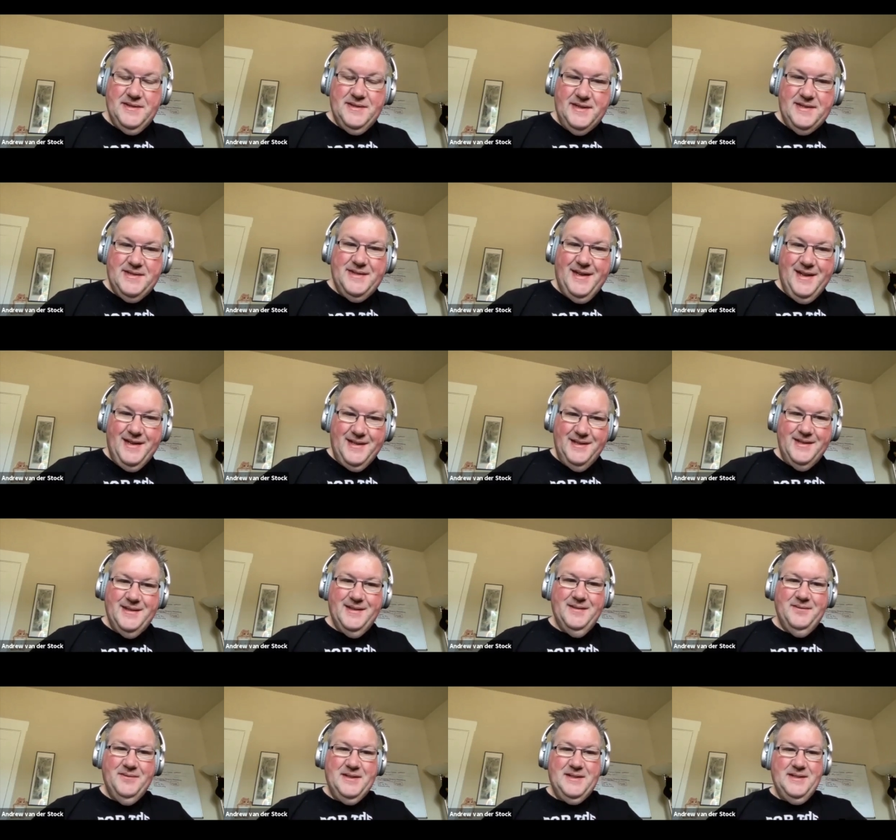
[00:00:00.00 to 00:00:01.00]
I started,
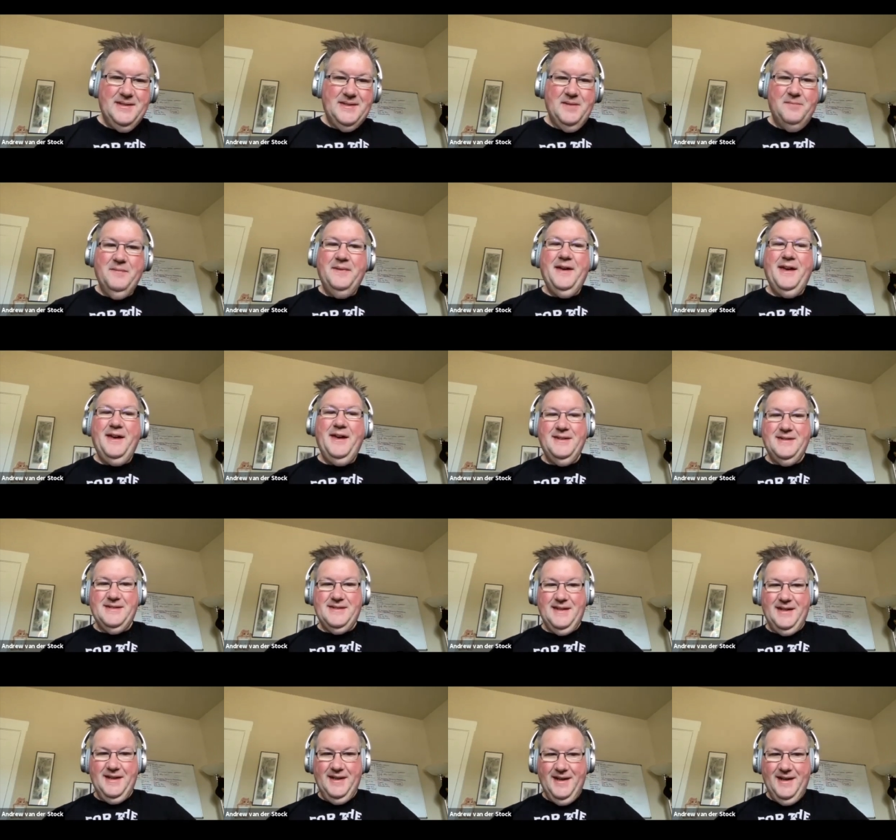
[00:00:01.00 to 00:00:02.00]
which is
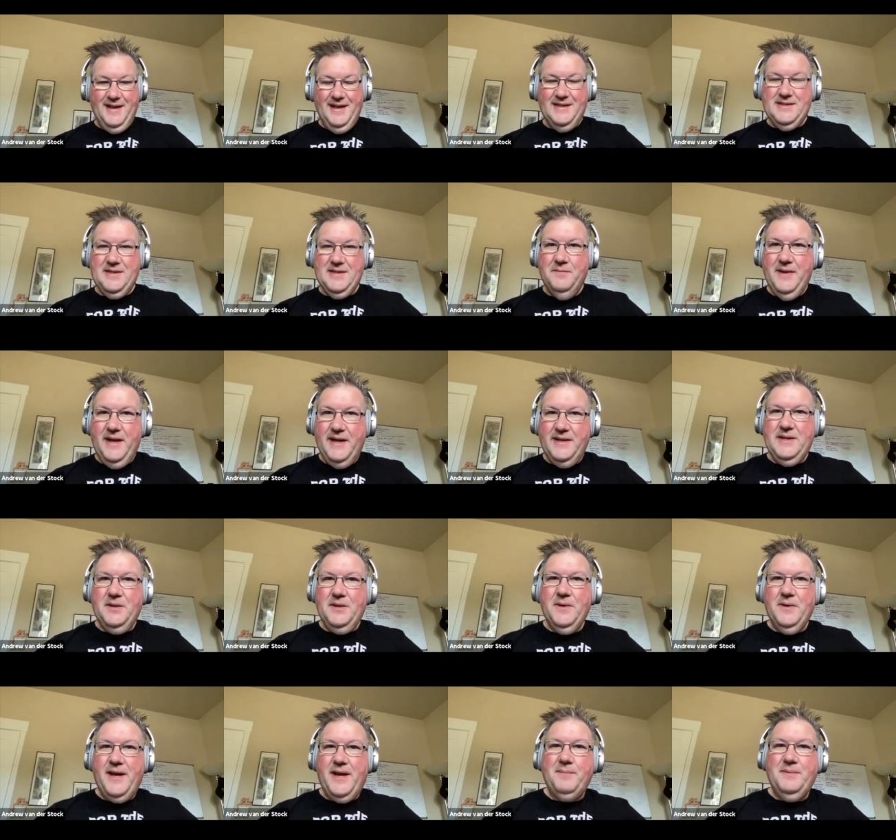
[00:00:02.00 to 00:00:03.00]
amazing. It's amazing
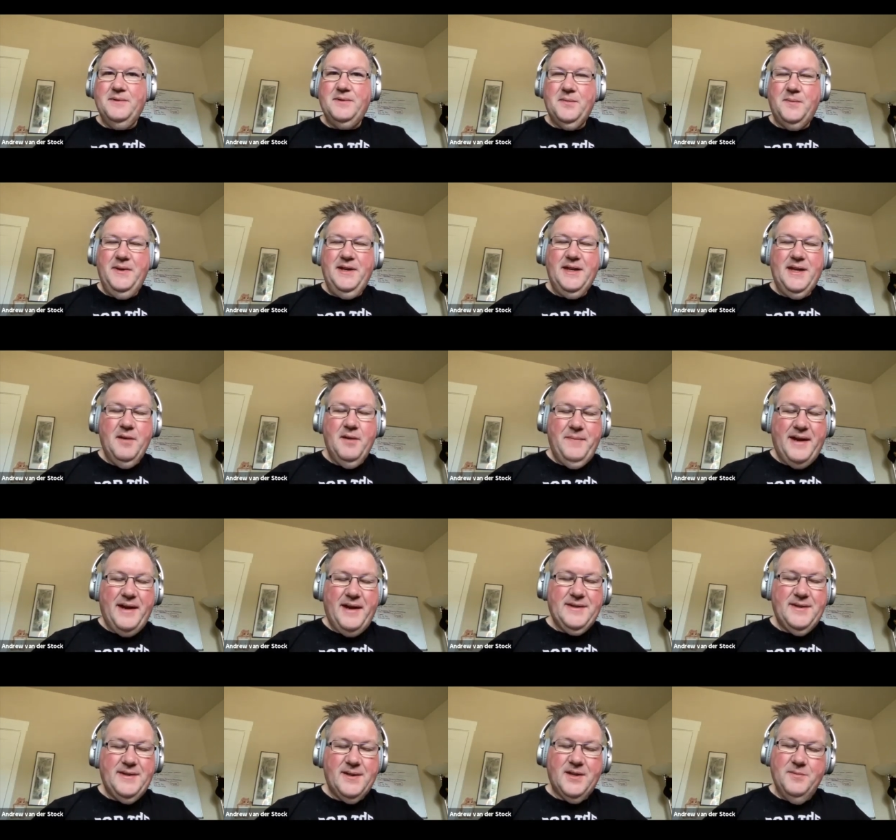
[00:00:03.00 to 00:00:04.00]
what happens when you get back
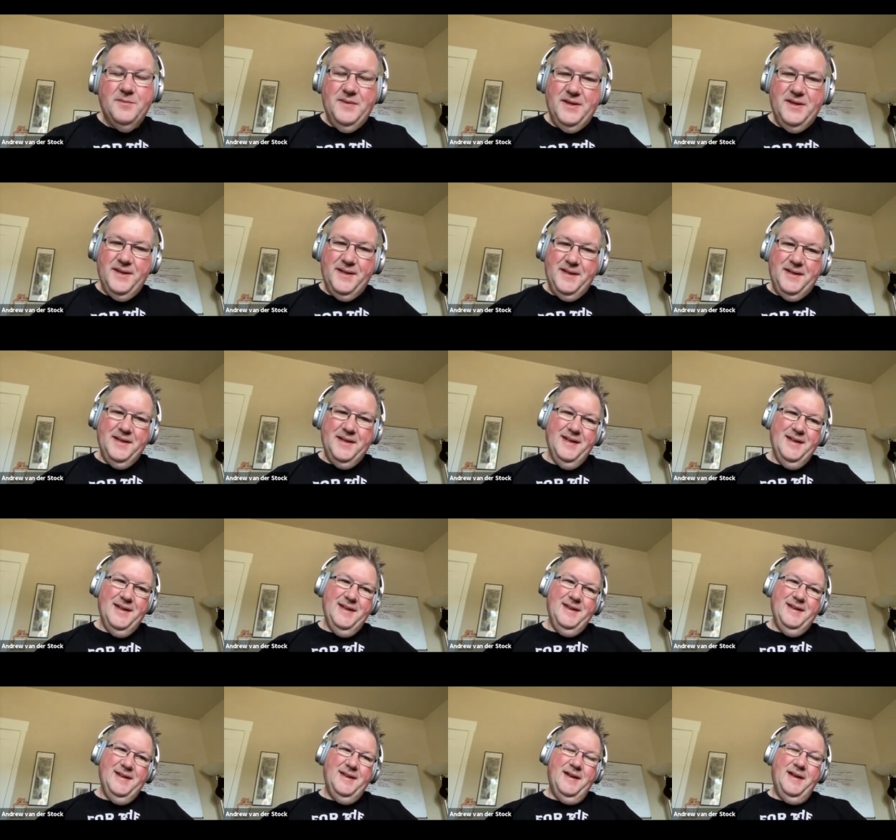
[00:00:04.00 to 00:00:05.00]
to the community.
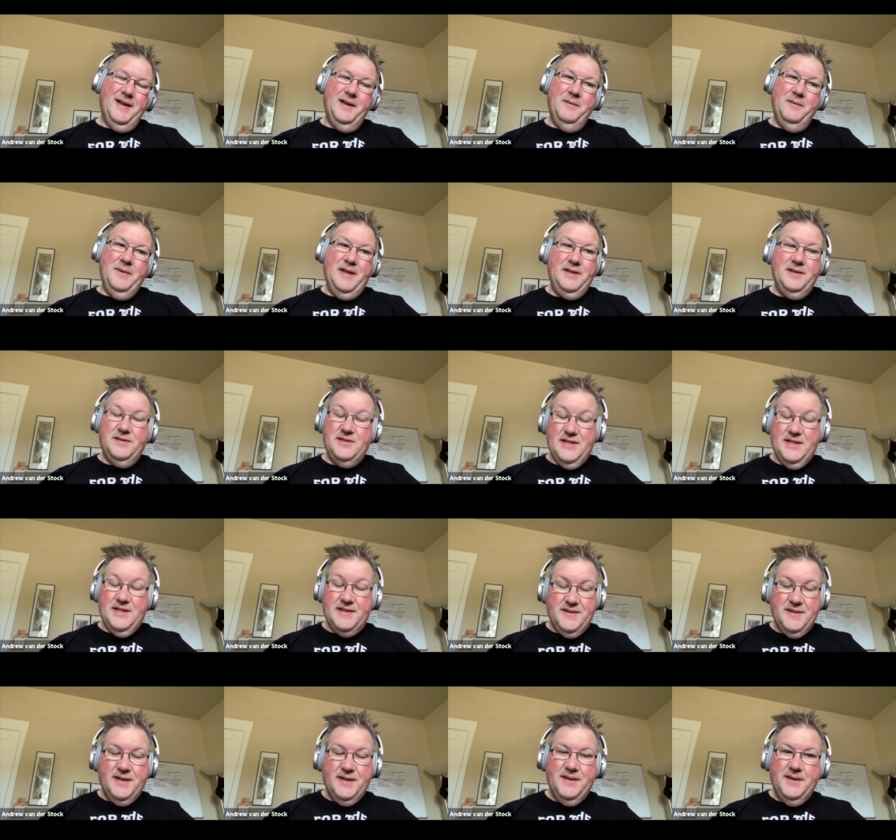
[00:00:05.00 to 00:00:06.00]
Um, and
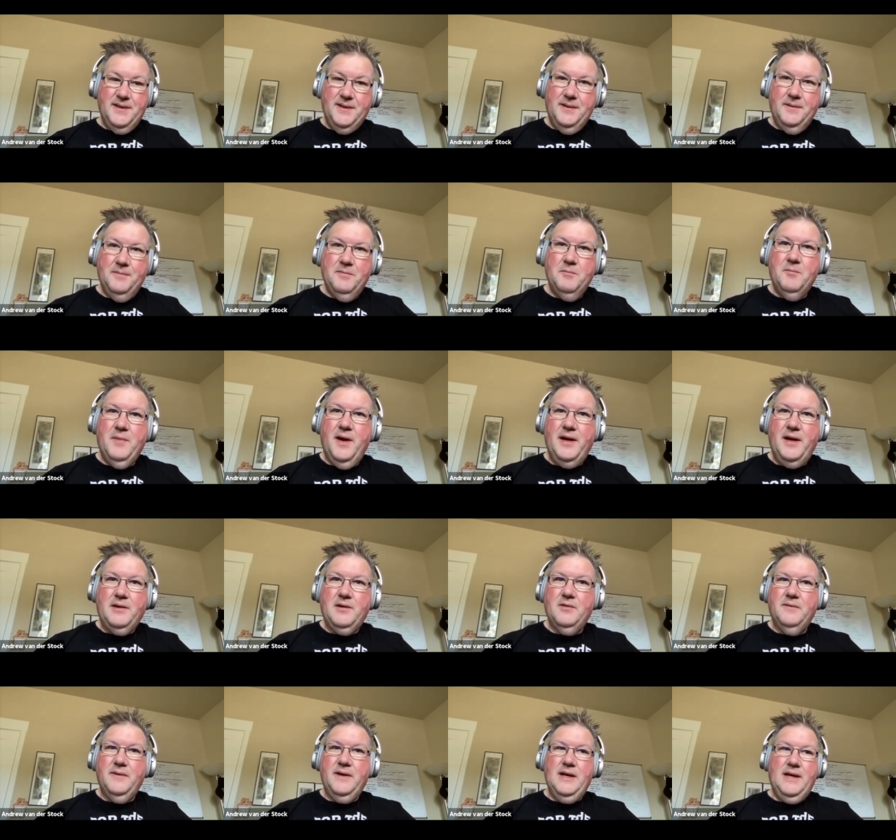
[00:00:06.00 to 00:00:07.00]
just like you, my
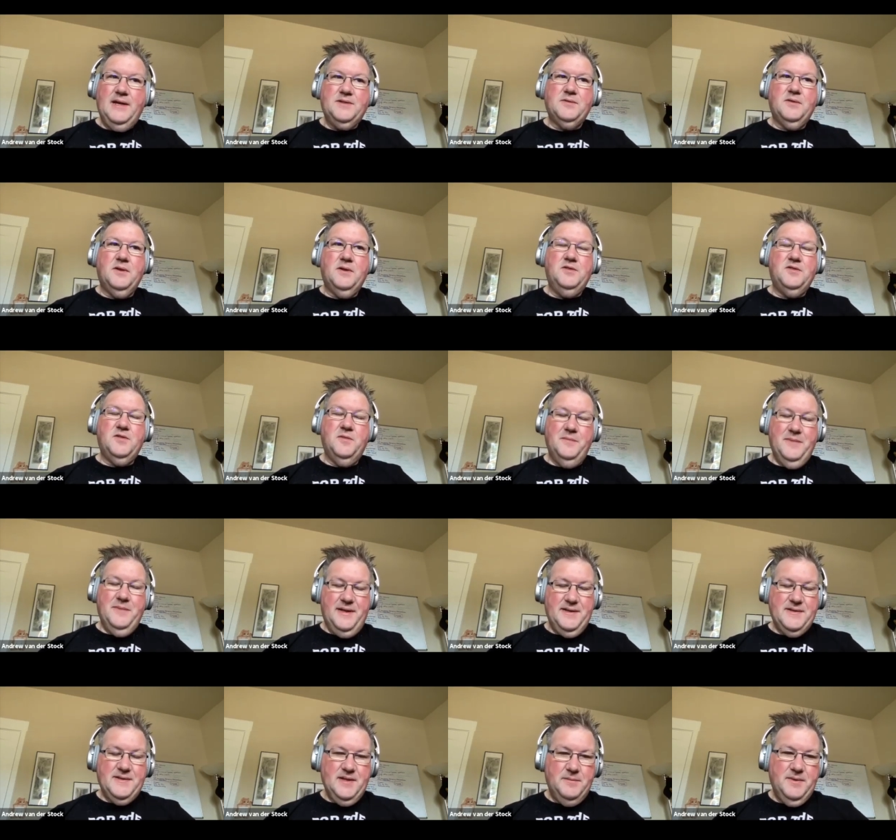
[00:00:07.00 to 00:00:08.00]
career has grown
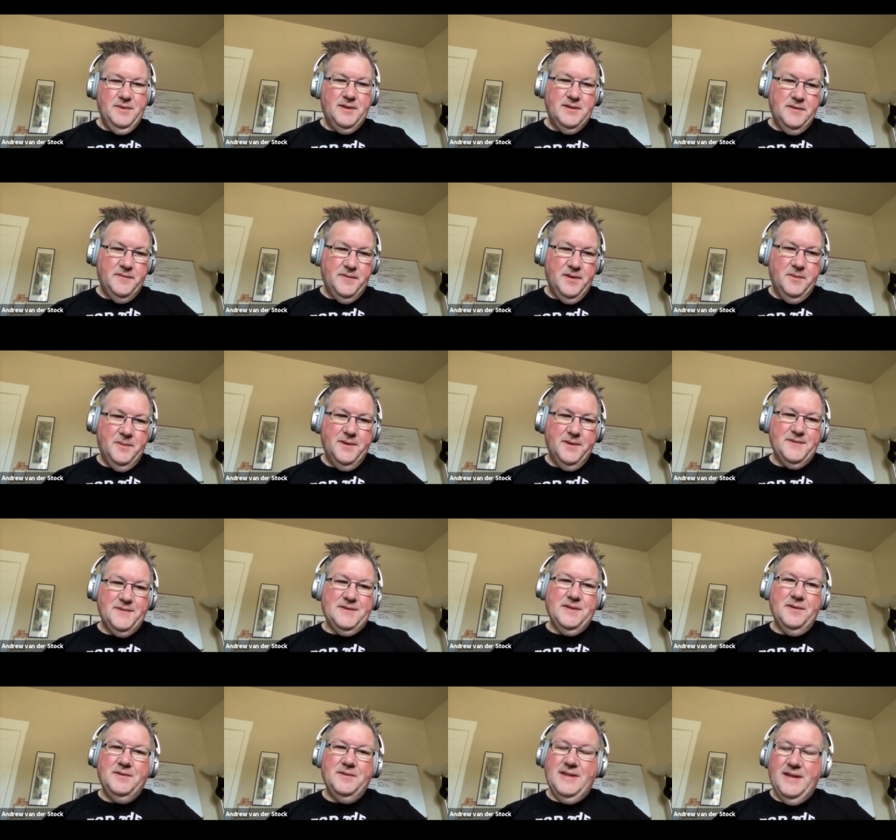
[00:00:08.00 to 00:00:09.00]
tremendously because of OWASP.
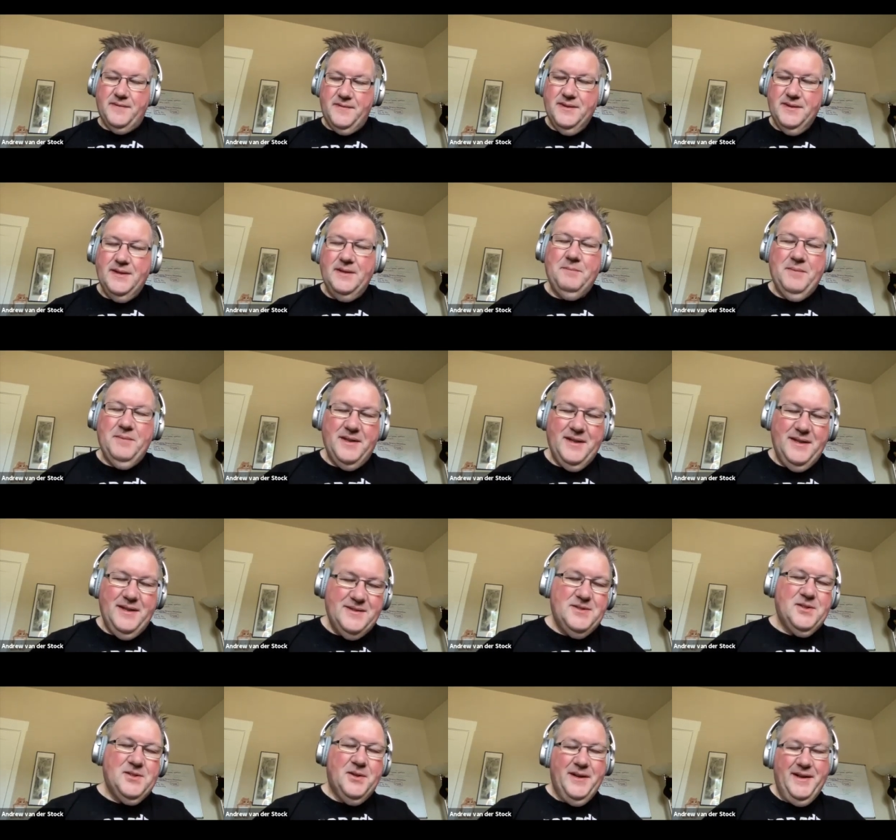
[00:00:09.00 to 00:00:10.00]
So definitely please
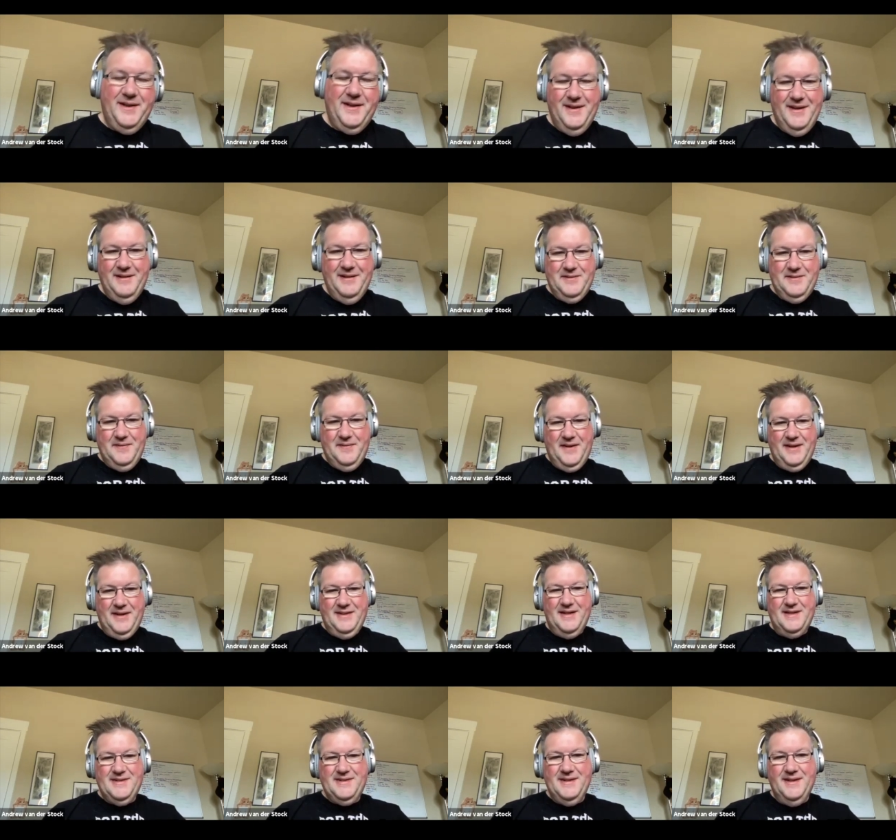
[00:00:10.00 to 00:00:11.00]
join. That's
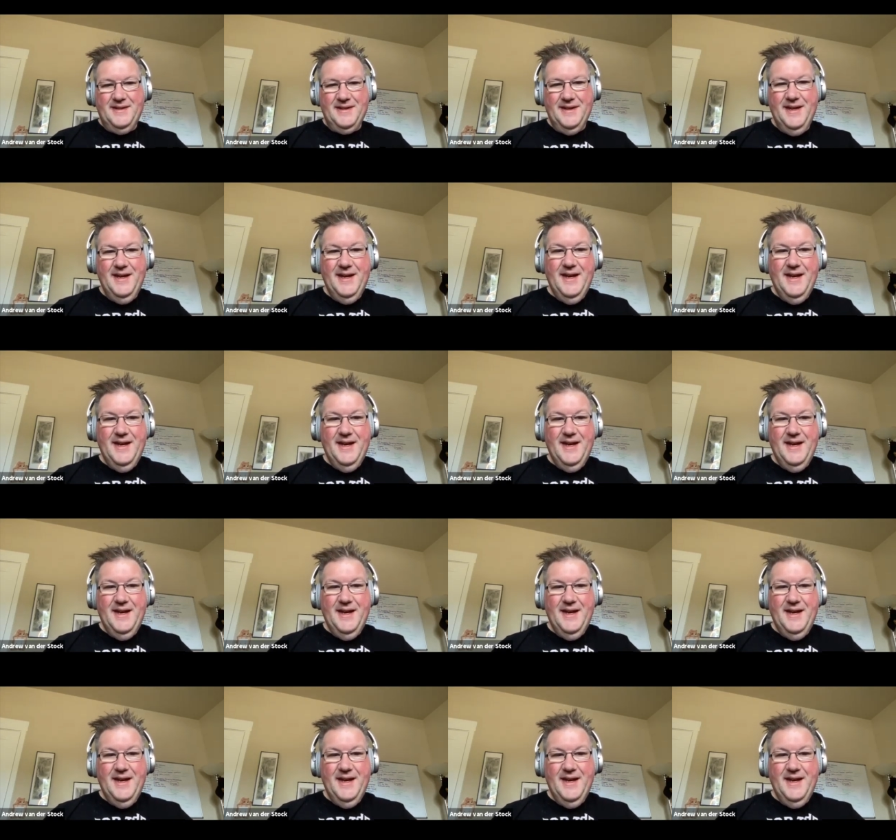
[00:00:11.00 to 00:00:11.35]
fantastic.